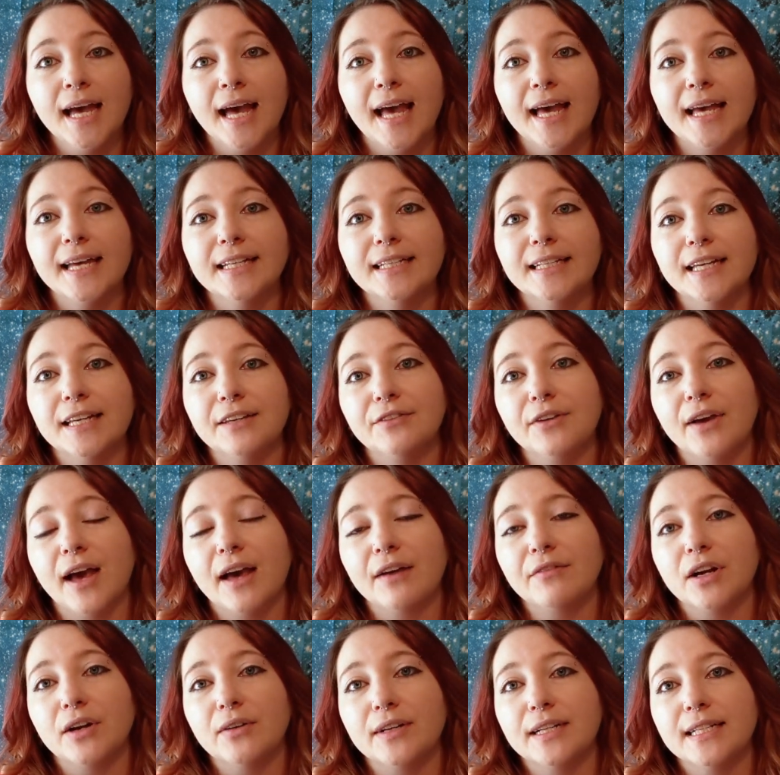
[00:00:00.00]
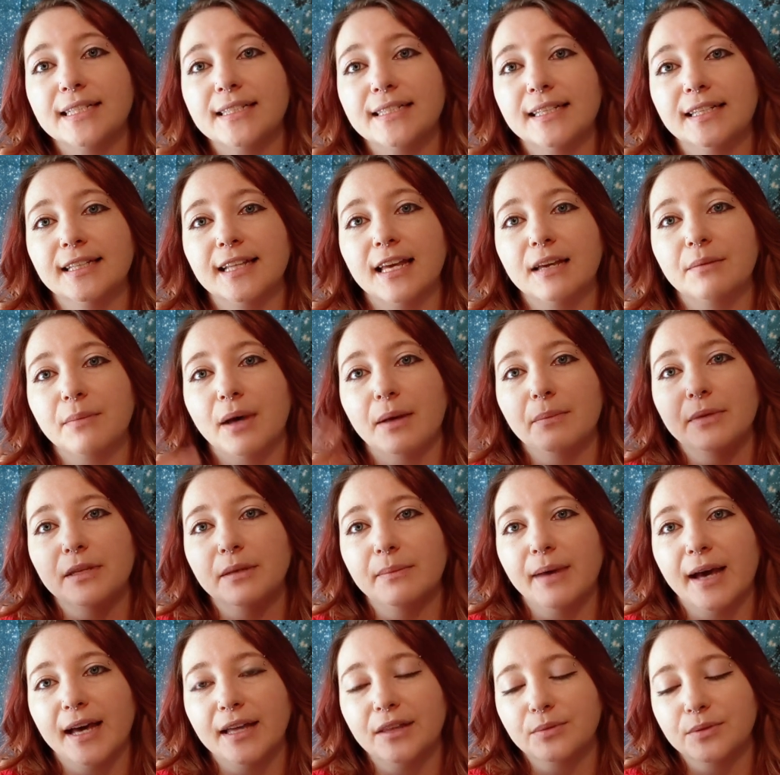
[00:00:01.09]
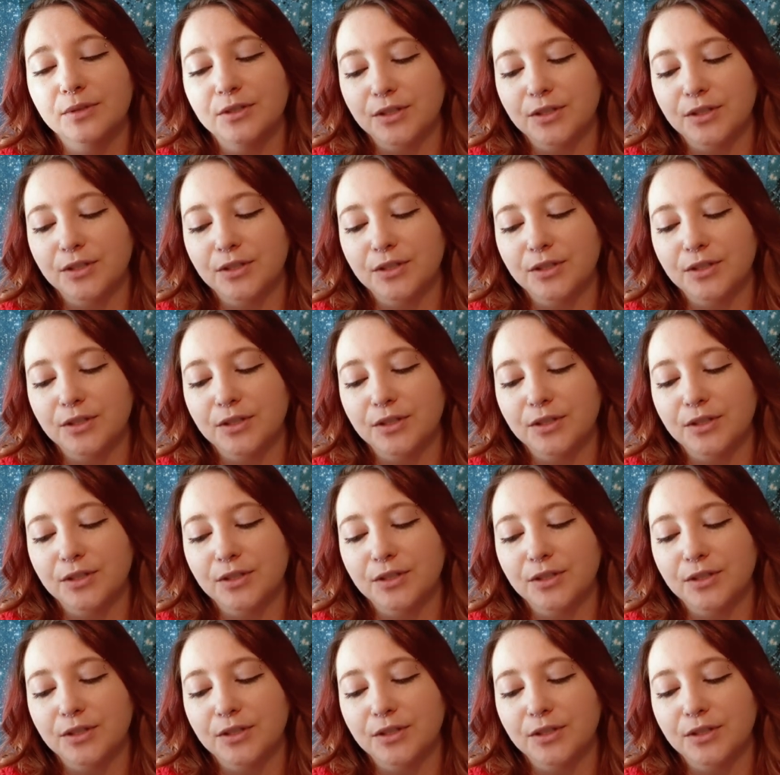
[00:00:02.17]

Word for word: and if you haven't already seen like my bee bath,